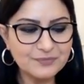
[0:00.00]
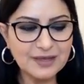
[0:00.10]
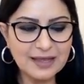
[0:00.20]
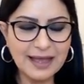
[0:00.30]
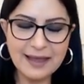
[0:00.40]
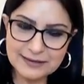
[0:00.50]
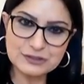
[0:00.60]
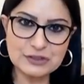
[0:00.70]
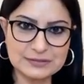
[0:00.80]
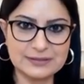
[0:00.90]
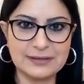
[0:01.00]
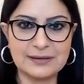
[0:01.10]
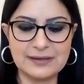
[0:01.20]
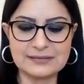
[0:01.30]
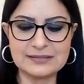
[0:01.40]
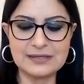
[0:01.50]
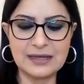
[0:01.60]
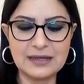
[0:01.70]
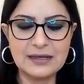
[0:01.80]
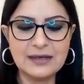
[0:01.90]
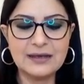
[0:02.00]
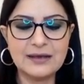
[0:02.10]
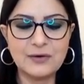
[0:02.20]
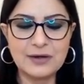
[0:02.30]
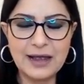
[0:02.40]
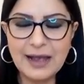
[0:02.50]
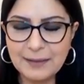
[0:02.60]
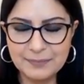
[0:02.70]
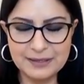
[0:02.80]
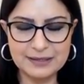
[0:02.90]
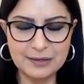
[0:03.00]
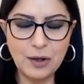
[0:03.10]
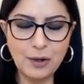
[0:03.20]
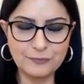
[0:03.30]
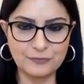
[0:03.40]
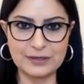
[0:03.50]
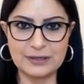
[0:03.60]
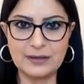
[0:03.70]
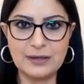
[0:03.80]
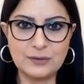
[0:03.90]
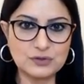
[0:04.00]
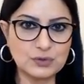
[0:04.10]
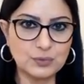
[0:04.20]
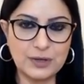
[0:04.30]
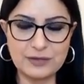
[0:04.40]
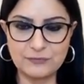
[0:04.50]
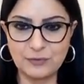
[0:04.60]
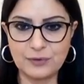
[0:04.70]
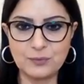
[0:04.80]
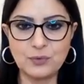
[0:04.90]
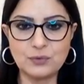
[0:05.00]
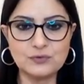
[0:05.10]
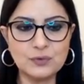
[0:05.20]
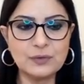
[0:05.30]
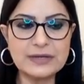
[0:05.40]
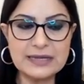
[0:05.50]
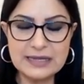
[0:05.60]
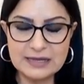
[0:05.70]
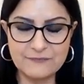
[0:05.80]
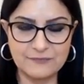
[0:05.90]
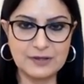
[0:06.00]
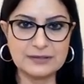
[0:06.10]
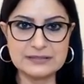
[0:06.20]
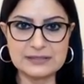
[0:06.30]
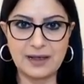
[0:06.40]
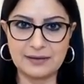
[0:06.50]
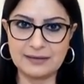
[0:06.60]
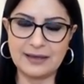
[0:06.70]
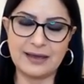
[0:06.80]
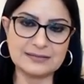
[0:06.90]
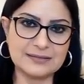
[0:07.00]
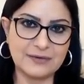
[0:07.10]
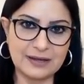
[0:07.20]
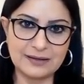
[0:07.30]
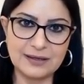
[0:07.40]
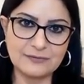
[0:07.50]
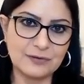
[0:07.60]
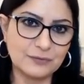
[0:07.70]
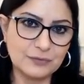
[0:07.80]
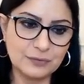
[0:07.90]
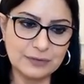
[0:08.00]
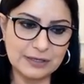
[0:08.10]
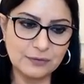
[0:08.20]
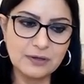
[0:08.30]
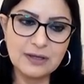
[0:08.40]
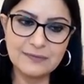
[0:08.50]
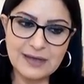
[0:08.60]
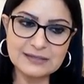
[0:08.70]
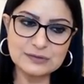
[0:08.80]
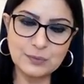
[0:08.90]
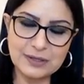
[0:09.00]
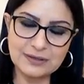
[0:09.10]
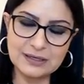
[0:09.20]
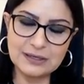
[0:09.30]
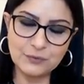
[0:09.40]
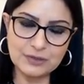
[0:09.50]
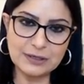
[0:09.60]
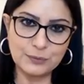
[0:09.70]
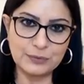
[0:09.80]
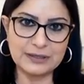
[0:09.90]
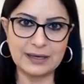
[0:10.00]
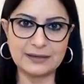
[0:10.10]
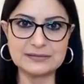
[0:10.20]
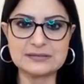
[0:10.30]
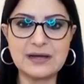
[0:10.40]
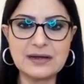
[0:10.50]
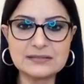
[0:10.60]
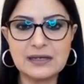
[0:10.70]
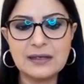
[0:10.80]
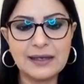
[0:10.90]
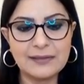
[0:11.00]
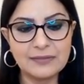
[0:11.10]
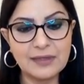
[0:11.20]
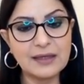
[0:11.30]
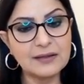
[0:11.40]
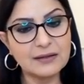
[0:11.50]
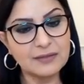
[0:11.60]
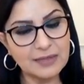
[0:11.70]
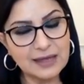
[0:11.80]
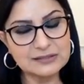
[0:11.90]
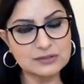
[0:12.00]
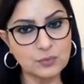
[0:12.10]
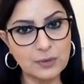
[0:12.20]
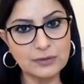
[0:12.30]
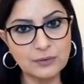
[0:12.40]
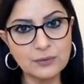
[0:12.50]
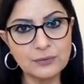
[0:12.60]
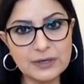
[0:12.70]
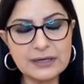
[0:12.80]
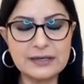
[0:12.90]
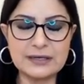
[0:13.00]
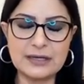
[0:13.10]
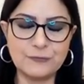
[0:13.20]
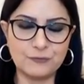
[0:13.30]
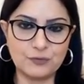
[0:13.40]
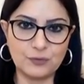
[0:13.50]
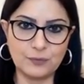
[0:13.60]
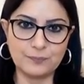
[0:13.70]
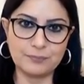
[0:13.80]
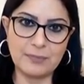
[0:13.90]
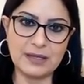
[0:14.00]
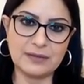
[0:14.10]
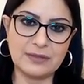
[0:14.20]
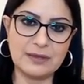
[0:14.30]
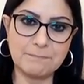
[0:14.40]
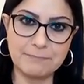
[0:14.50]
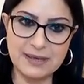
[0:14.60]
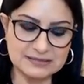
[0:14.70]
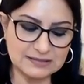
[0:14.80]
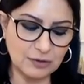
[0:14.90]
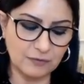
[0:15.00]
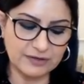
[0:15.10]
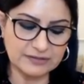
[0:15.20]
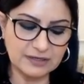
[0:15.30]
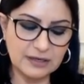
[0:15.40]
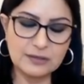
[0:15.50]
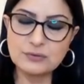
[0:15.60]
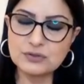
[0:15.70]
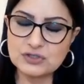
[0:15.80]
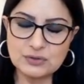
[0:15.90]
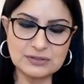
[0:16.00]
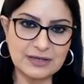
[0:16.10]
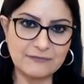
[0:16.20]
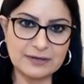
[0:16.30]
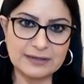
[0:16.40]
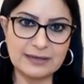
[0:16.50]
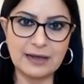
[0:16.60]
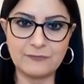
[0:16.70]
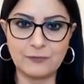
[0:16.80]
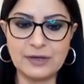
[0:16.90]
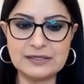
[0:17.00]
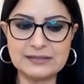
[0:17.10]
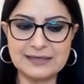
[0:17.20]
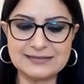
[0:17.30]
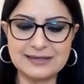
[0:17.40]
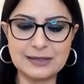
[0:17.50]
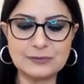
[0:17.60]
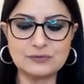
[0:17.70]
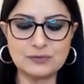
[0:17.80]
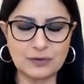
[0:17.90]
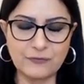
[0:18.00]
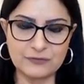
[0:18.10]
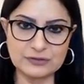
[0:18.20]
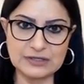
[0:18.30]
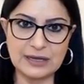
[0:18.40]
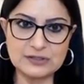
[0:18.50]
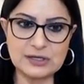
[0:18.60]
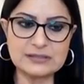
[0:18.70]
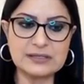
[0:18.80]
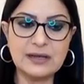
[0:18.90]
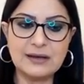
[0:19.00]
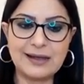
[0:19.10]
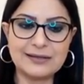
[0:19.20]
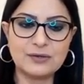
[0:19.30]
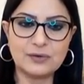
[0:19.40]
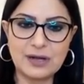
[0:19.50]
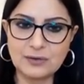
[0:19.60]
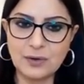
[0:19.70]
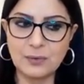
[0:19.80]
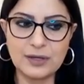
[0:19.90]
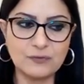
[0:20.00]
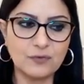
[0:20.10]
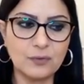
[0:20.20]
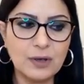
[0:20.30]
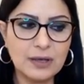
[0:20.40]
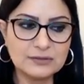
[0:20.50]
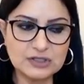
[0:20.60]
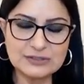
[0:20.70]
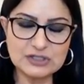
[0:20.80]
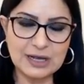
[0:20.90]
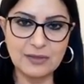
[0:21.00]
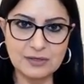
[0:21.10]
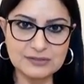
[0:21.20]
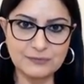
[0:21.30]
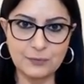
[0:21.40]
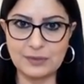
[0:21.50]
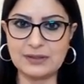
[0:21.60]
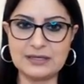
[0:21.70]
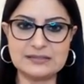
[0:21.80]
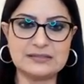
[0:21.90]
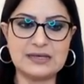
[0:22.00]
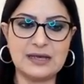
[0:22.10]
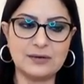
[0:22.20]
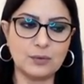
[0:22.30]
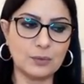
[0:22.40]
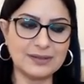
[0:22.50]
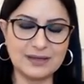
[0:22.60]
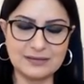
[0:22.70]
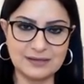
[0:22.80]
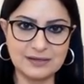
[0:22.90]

anxiously, let's say, or happily, hopefully, you should wait for the moon to leave the sign Cancer and get into Leo. That's when the real weekend starts, and then that's when you really need to make the best of it. You should definitely avoid getting into confrontations, like you're not going to judge others for what they said or what they did